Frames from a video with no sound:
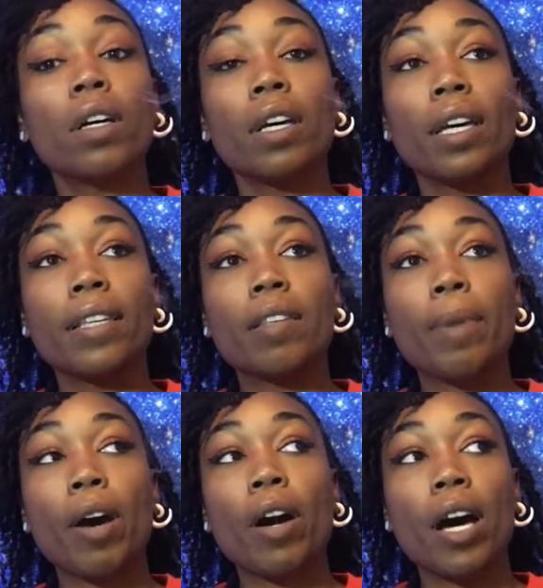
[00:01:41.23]
is
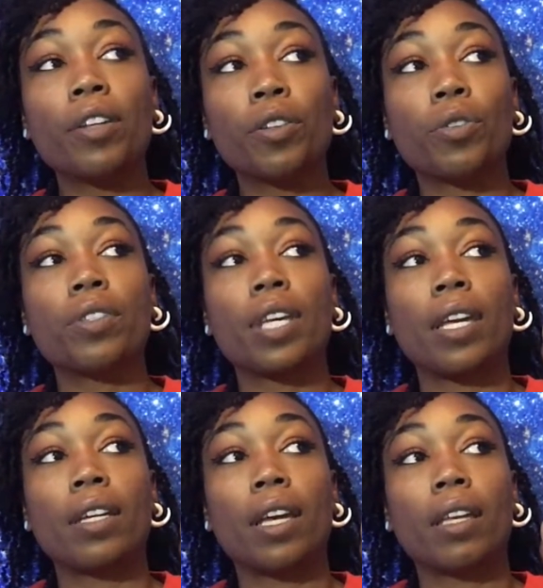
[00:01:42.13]
about
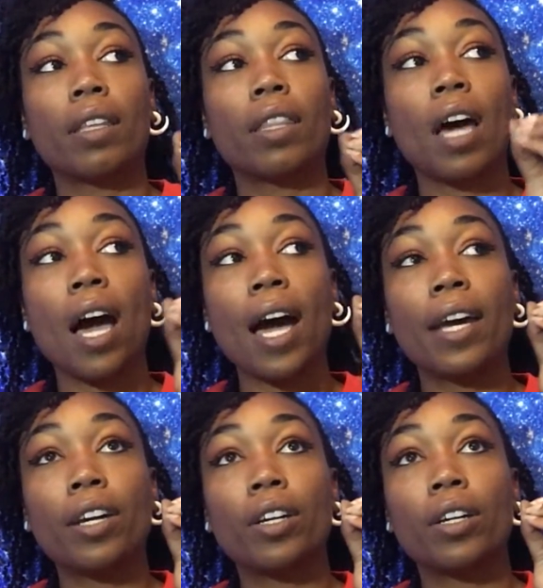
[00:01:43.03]
understanding the
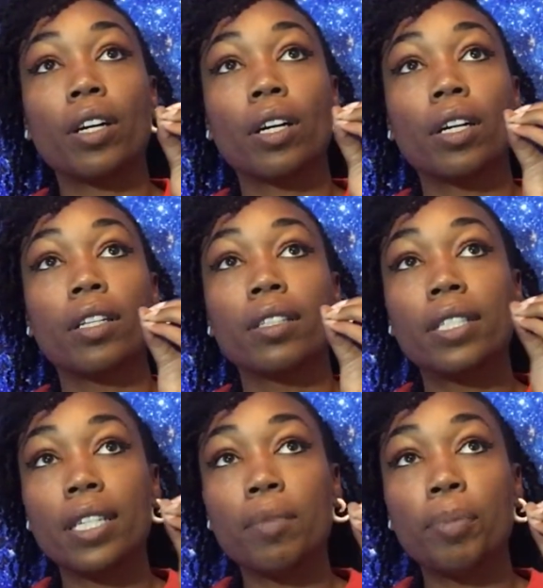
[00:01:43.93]
higher,
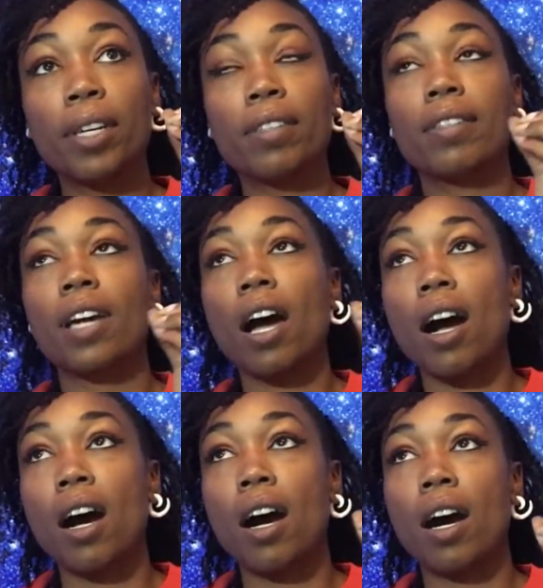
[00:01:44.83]
deepest
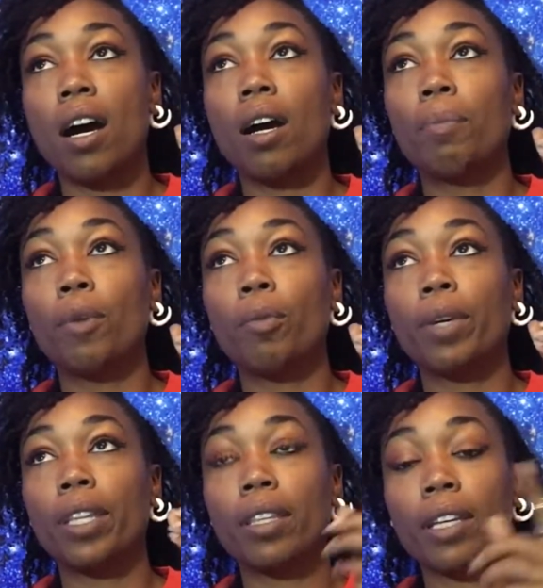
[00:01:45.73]
aha
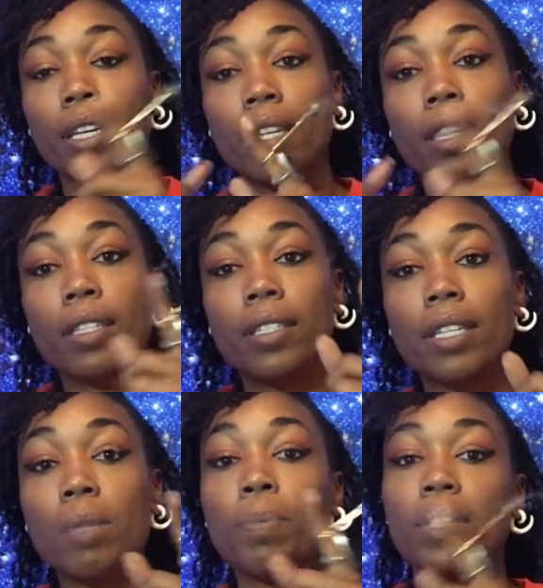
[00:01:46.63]
moment, the
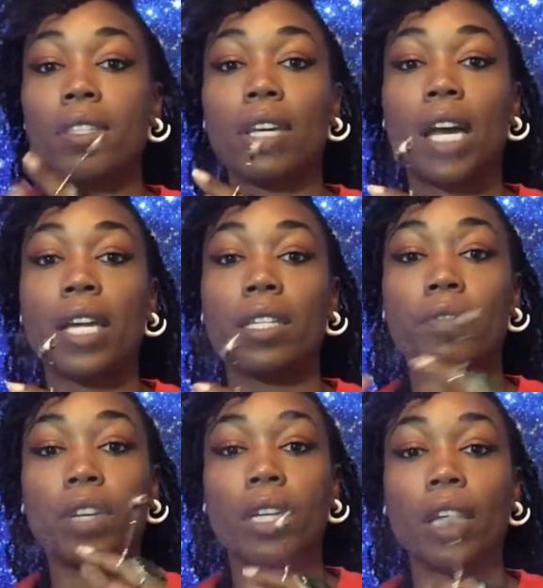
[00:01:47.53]
deepest kind
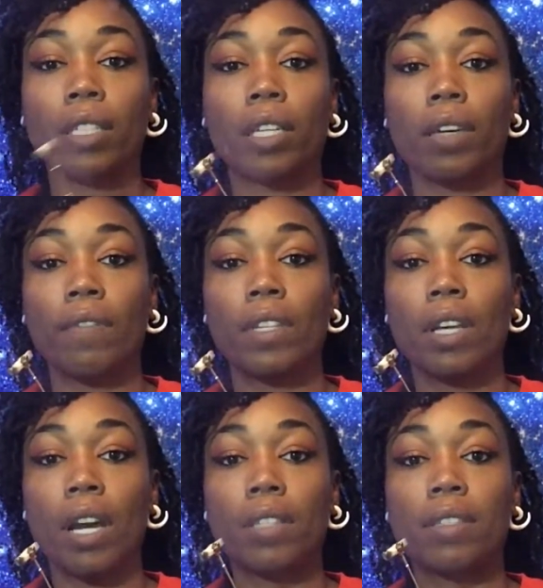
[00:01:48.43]
of connecting of the
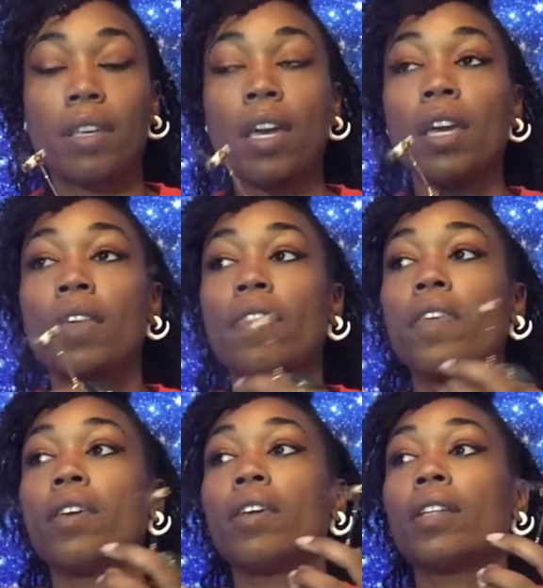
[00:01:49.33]
dots,
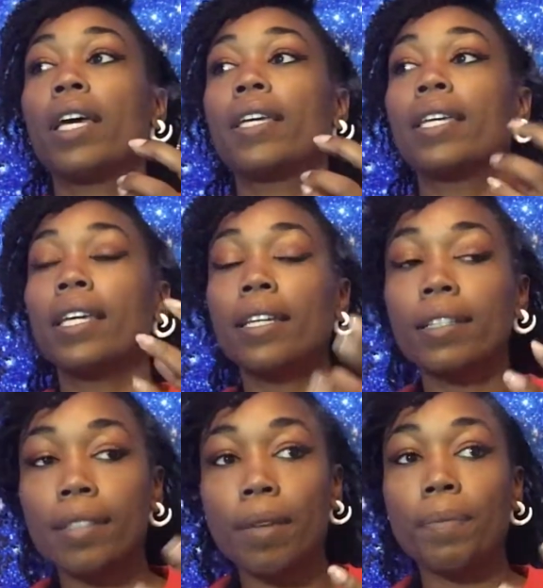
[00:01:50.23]
the like getting
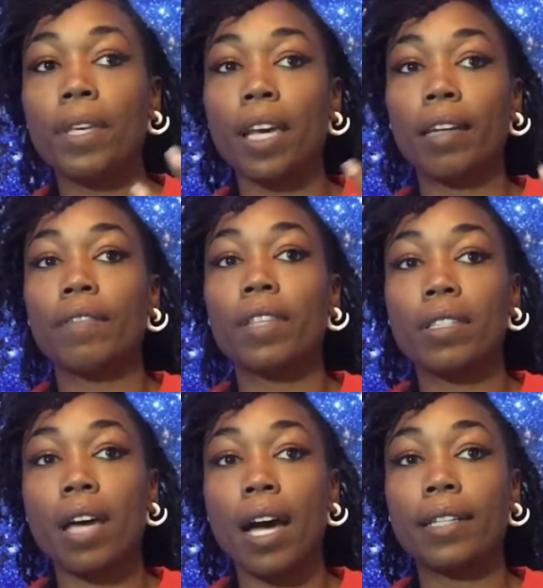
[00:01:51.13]
something out of this
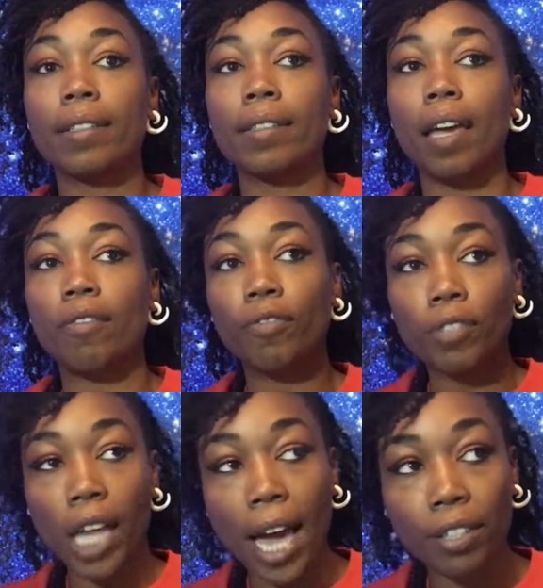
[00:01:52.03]
hindsight,
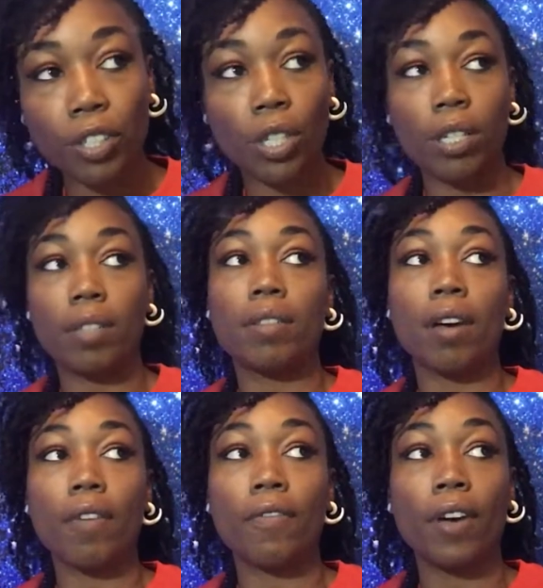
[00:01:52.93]
flashes
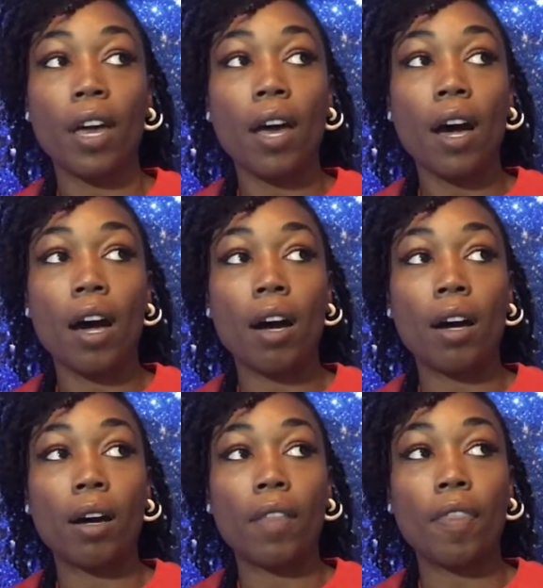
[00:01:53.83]
of
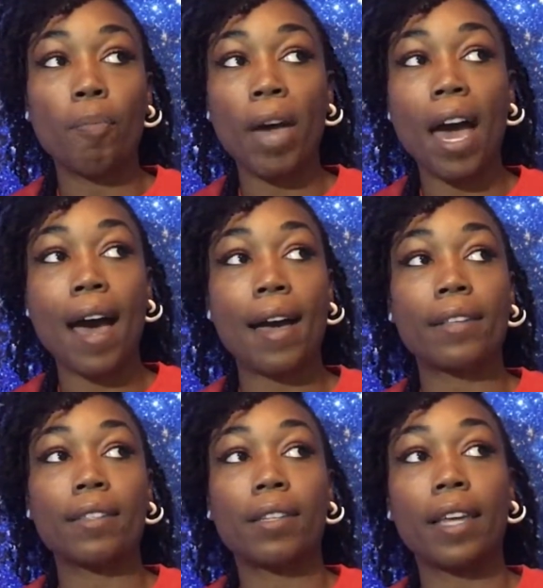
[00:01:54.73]
the
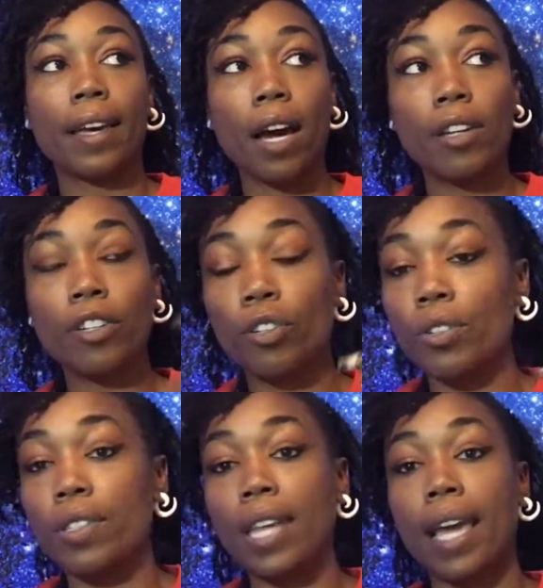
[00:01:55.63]
past, like
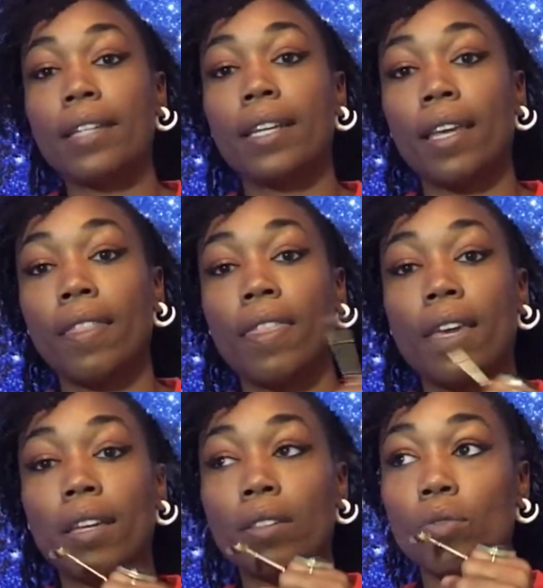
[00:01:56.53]
understanding
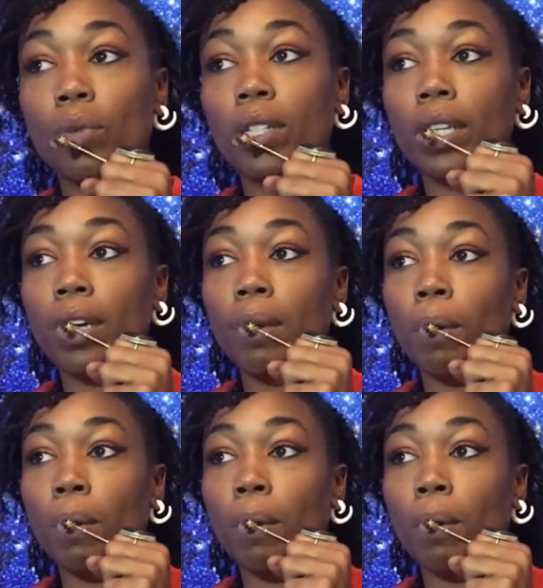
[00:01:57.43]
things, really